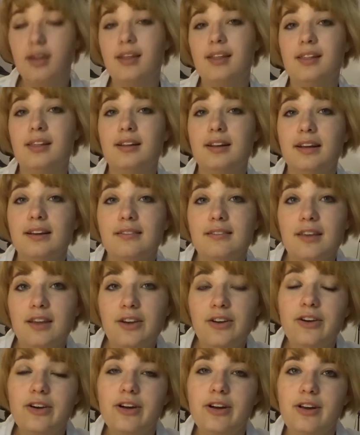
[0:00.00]
The next thing
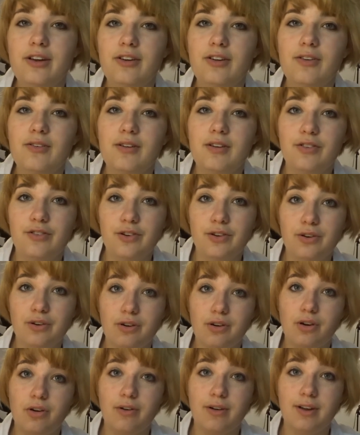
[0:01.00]
you're going to do is you're
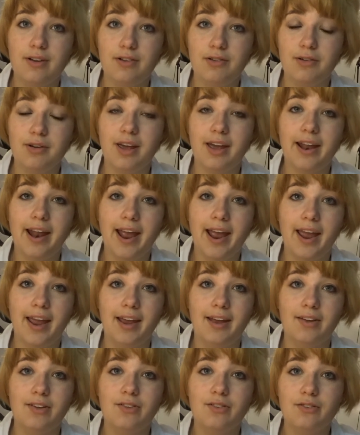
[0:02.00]
going to get
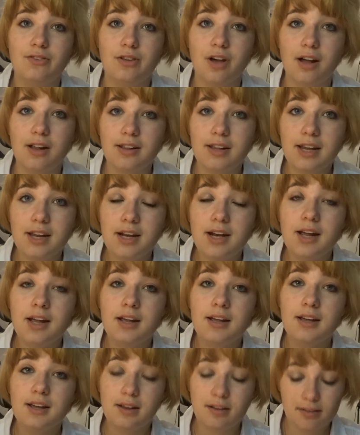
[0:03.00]
a solid
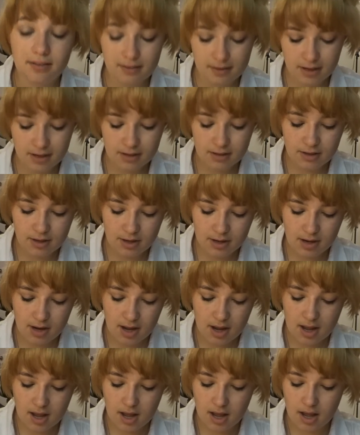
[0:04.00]
concealer,
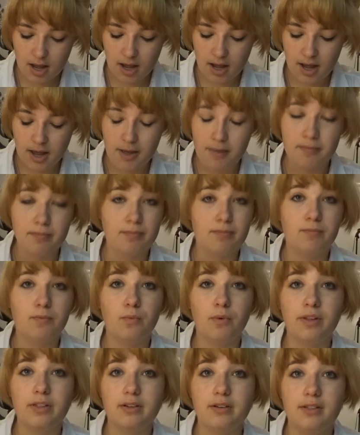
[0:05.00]

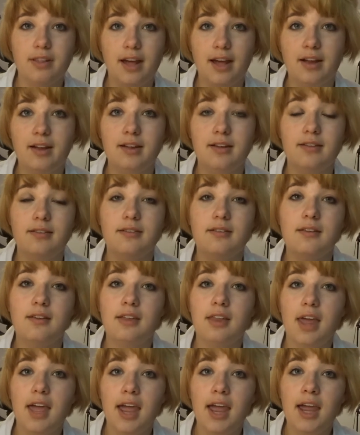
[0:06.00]
whether that is
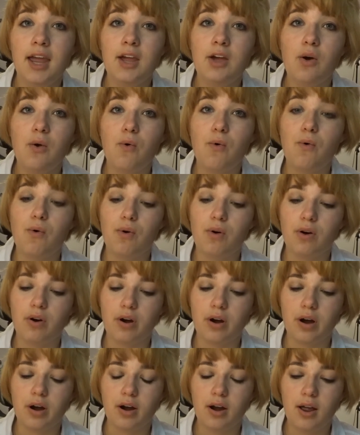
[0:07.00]
clay
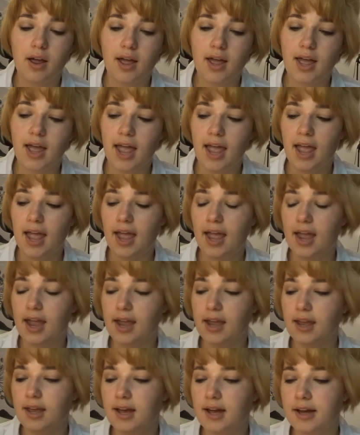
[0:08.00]
or
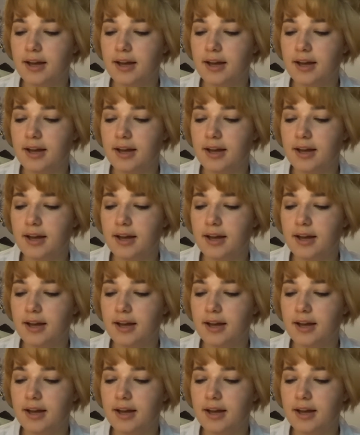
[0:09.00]
a